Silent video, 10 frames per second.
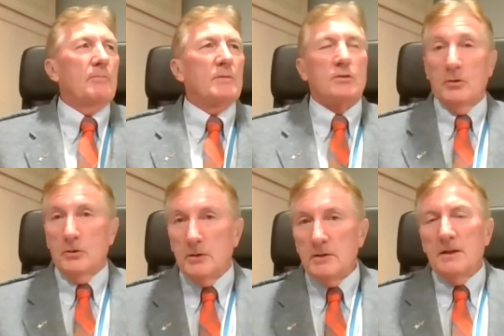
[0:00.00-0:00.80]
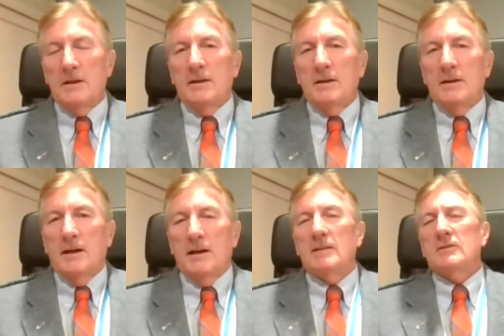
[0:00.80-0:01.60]
tool
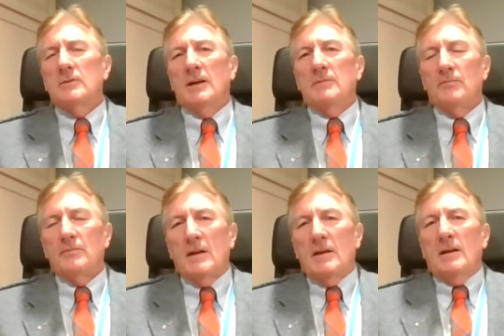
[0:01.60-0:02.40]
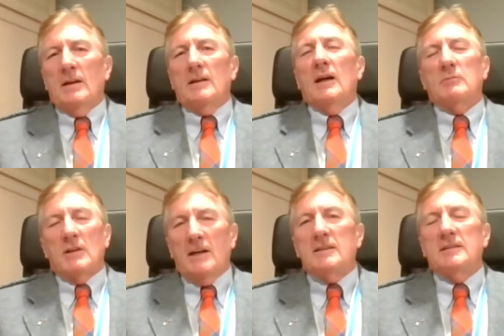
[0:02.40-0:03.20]
and so on, I'm
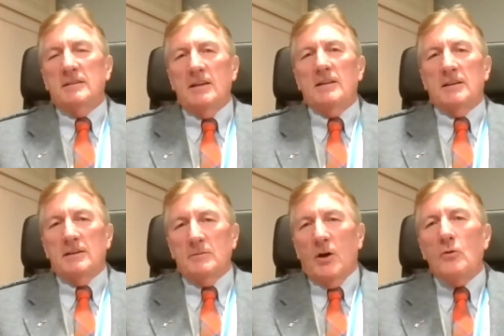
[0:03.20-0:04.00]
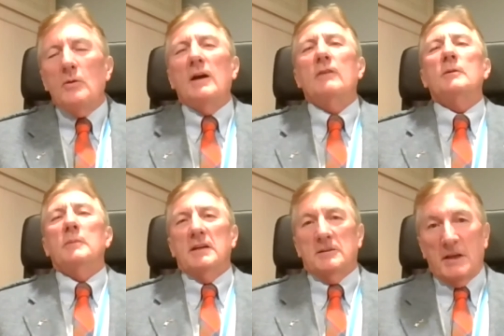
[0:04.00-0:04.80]
glad to see that now
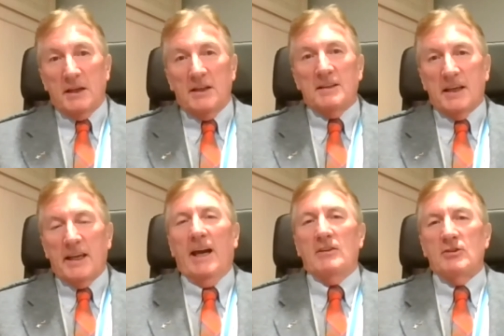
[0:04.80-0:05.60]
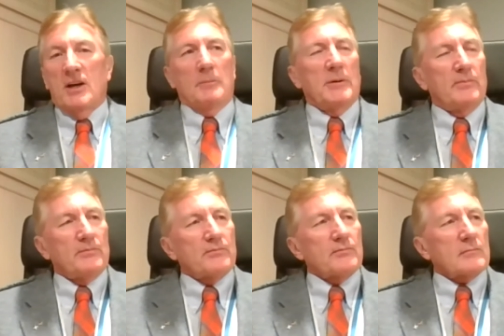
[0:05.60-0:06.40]
everybody is beginning to catch up.
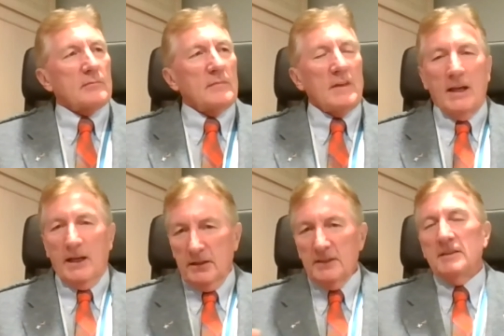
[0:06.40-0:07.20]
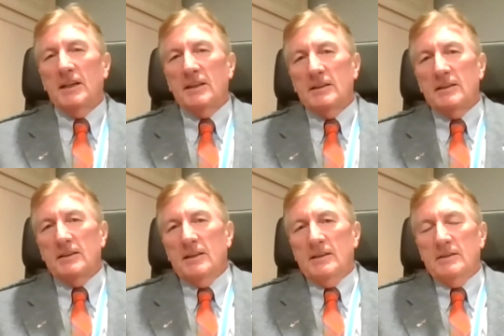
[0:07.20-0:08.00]
And listening
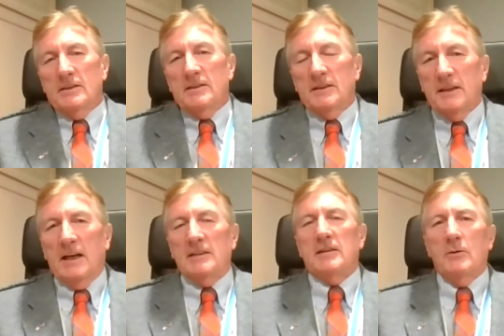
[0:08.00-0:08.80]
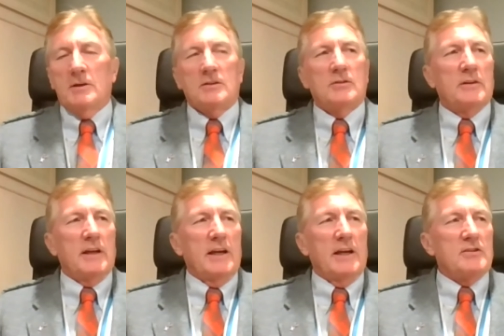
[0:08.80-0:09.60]
this last hour to
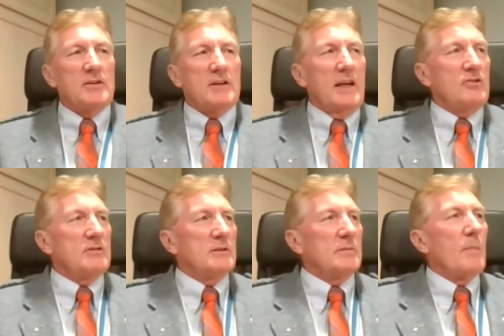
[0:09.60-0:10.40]
the educational